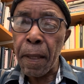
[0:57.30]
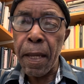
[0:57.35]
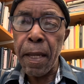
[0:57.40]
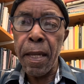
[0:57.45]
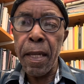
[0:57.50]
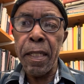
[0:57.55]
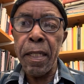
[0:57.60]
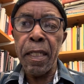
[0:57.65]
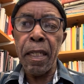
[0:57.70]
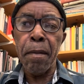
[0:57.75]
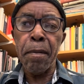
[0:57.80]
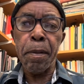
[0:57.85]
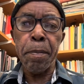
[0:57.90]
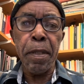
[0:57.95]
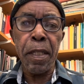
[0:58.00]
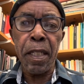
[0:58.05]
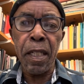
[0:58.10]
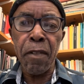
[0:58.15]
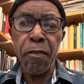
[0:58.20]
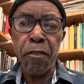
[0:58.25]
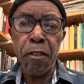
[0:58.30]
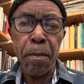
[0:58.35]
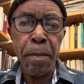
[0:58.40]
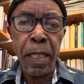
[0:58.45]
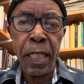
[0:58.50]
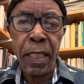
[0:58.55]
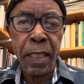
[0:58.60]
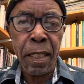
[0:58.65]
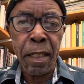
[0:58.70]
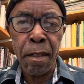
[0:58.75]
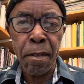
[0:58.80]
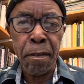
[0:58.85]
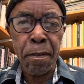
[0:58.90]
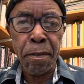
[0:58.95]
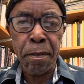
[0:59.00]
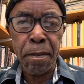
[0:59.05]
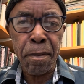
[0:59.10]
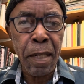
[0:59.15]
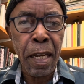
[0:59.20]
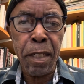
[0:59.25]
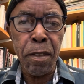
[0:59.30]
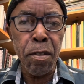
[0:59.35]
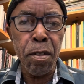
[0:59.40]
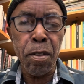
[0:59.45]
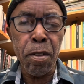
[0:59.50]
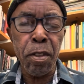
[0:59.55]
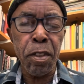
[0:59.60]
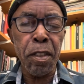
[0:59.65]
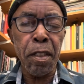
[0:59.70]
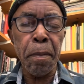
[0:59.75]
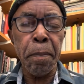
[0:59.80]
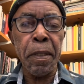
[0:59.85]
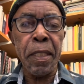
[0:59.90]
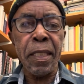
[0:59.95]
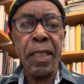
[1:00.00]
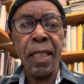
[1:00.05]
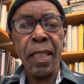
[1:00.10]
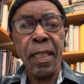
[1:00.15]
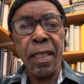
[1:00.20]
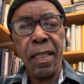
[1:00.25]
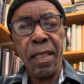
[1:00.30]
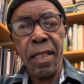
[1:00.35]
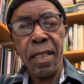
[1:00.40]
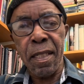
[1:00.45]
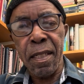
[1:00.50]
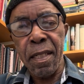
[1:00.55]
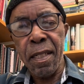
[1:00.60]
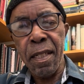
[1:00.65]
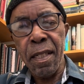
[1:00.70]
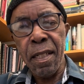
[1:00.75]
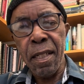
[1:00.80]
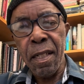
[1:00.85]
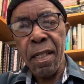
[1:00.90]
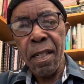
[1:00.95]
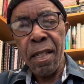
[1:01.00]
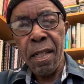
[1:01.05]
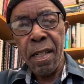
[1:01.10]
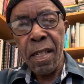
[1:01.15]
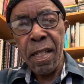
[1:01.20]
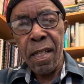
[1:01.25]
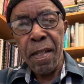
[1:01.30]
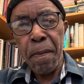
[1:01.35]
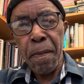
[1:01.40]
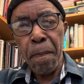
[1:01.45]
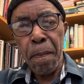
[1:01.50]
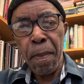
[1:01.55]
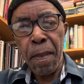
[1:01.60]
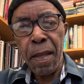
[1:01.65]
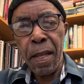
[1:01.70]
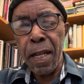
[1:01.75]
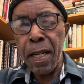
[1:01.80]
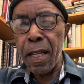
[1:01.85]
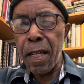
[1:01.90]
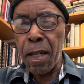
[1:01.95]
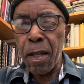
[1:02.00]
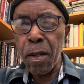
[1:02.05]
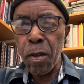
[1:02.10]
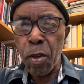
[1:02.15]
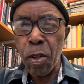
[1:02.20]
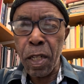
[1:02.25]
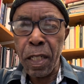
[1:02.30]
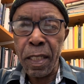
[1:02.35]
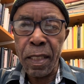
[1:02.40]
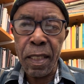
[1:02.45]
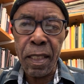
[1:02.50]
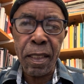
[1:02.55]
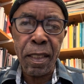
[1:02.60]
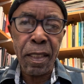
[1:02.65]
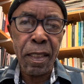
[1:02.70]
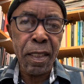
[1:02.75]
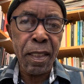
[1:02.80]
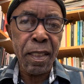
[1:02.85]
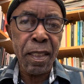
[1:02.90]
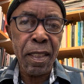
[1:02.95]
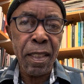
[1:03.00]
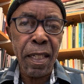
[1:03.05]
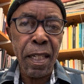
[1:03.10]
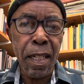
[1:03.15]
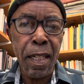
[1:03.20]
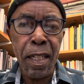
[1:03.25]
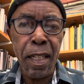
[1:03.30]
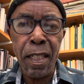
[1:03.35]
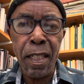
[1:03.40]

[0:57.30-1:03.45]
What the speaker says: And I'm speaking for myself. I do not represent any organization, any